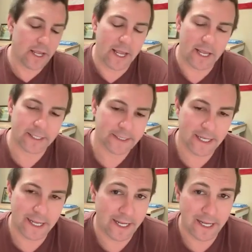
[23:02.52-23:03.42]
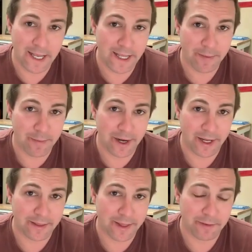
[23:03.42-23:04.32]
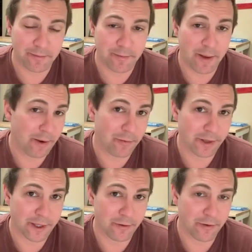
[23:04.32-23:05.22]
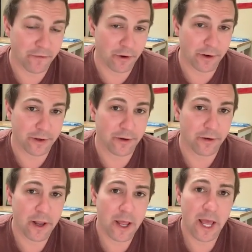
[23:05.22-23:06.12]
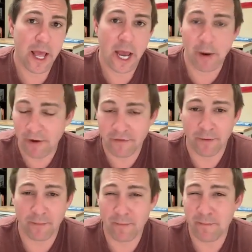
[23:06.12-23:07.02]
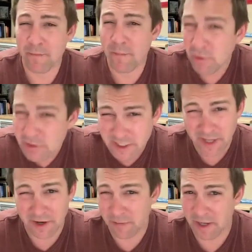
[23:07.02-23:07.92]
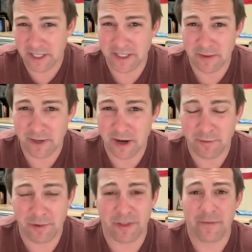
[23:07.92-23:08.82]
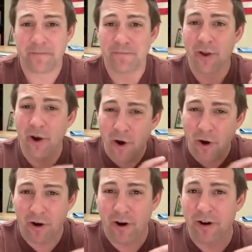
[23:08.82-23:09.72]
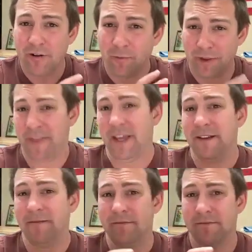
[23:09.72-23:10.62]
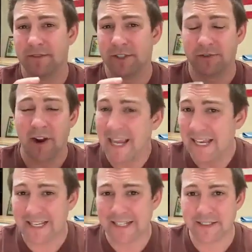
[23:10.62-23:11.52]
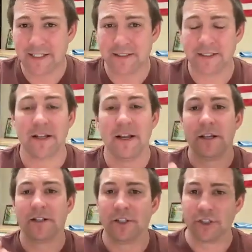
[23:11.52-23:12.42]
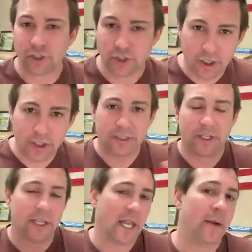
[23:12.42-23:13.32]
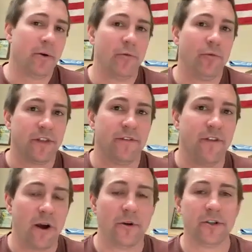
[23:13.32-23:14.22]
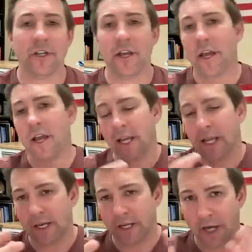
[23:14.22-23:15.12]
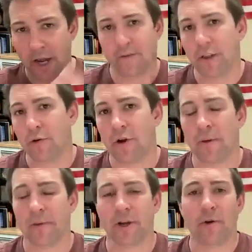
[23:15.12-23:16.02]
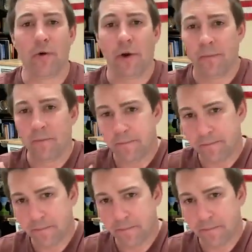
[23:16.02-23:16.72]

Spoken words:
and get in the money. And that might be what they're referring to. However, most of the ethanol plants I'm talking with are within striking distance to just collaborate with the farmers, get enough low carbon corn